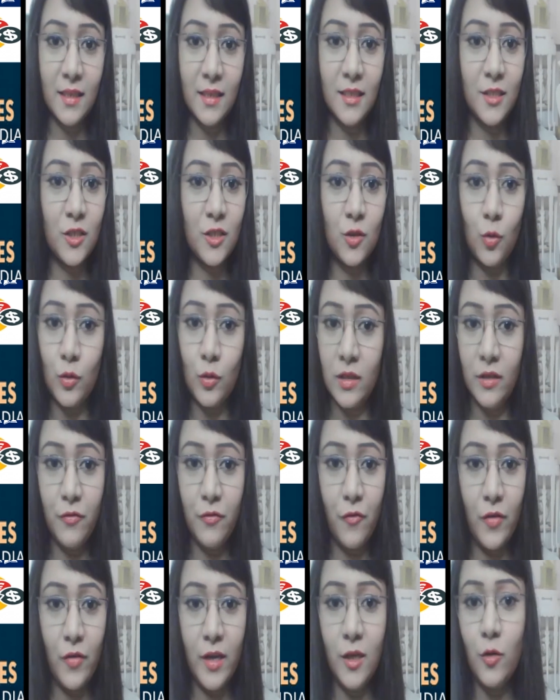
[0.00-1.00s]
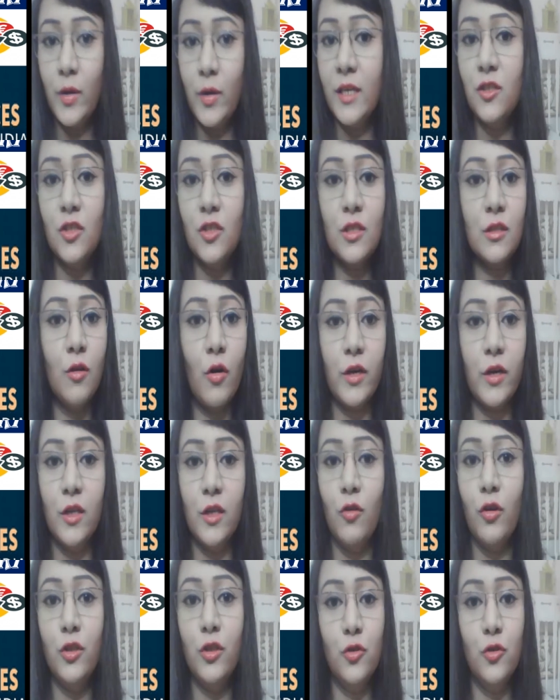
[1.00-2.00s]
It's totally free. You can just log in
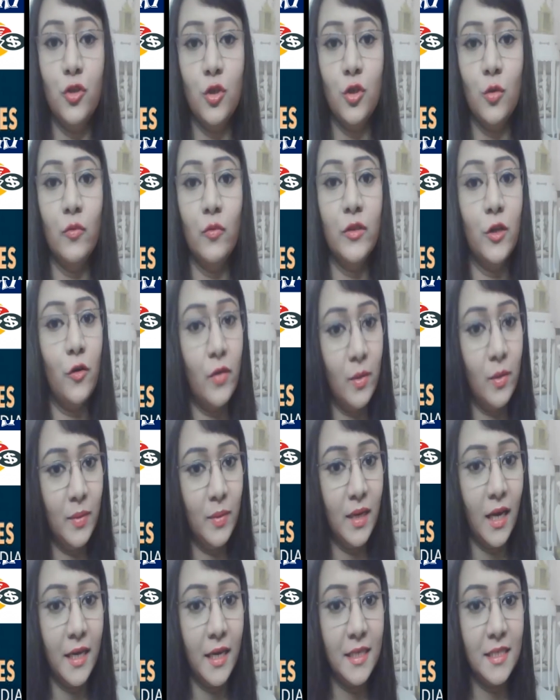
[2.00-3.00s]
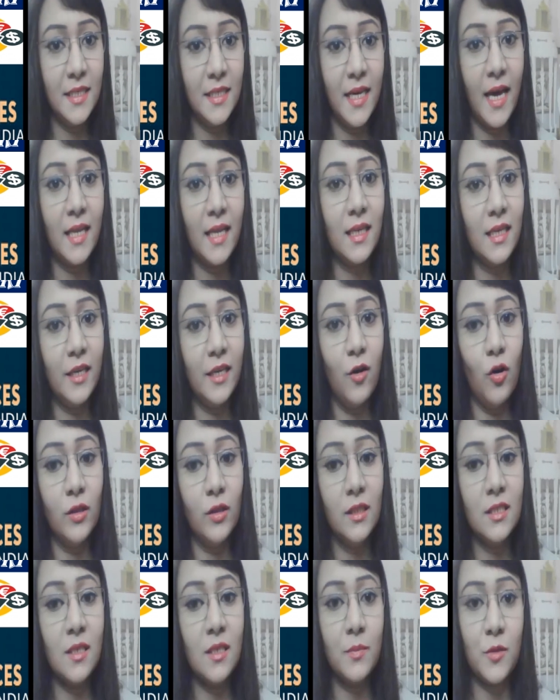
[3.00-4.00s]
on YouTube with your email ID and click on
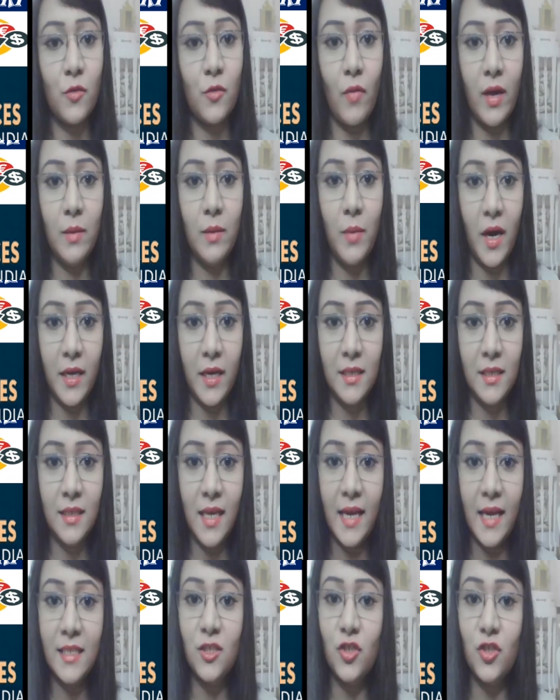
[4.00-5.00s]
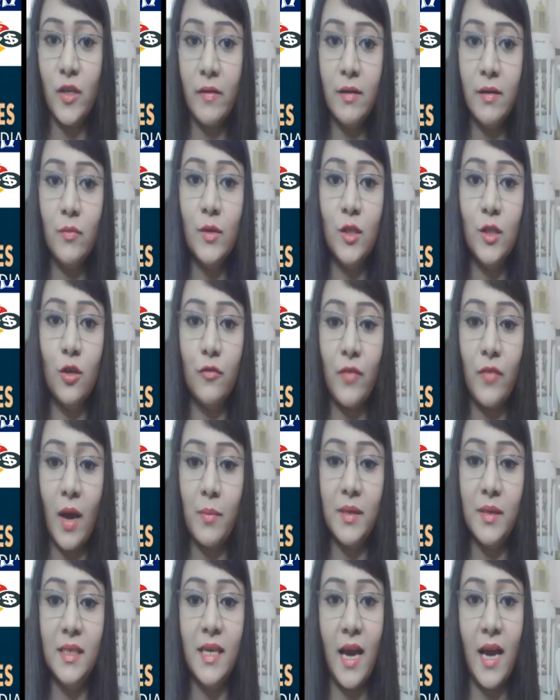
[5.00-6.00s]
the subscribe icon and share it with your
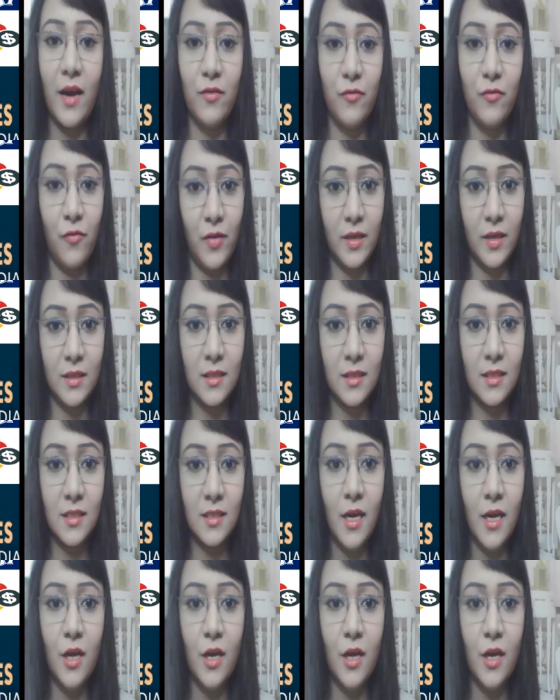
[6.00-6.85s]
family and friends.